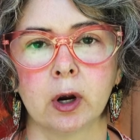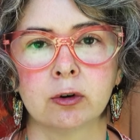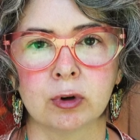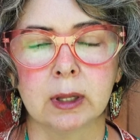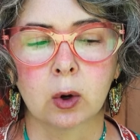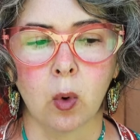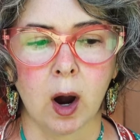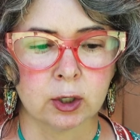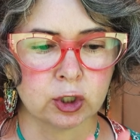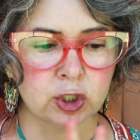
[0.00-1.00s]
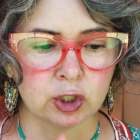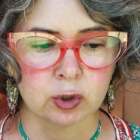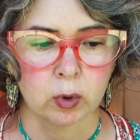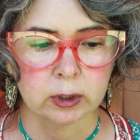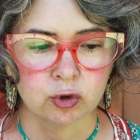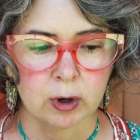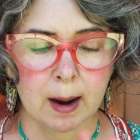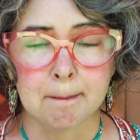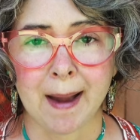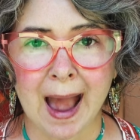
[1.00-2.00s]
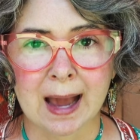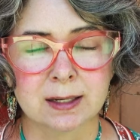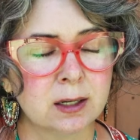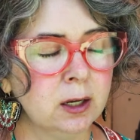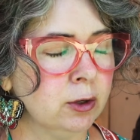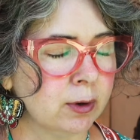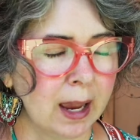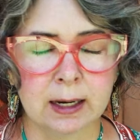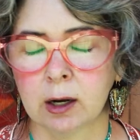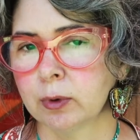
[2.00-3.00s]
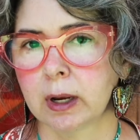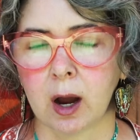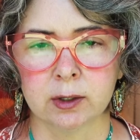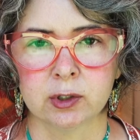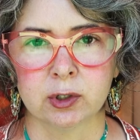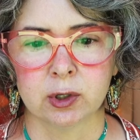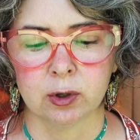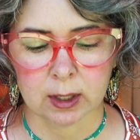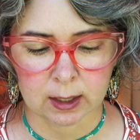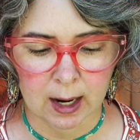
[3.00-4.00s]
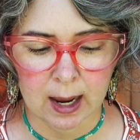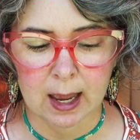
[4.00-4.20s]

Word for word: acrylic gouache is just going to dry matte. You cannot reconstitute it.